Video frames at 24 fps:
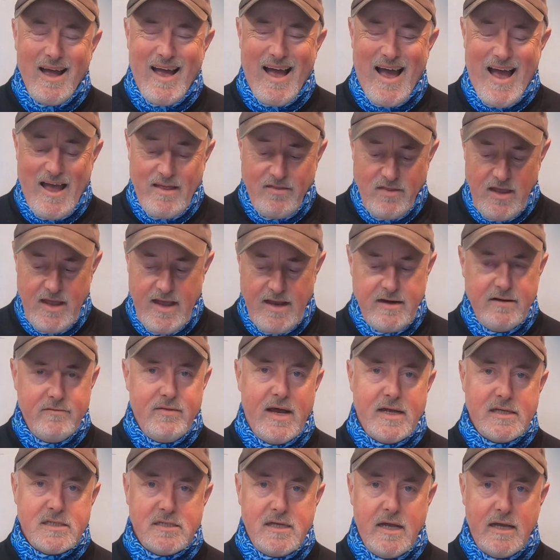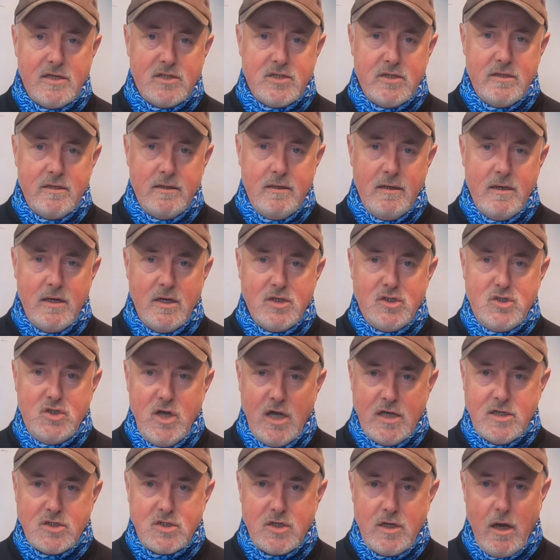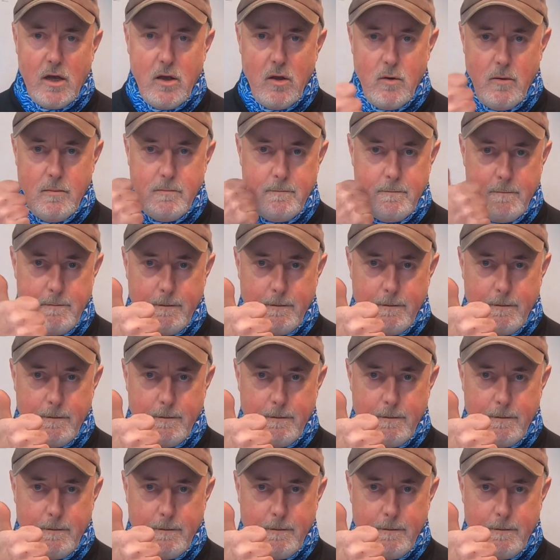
At the end of that section, just go.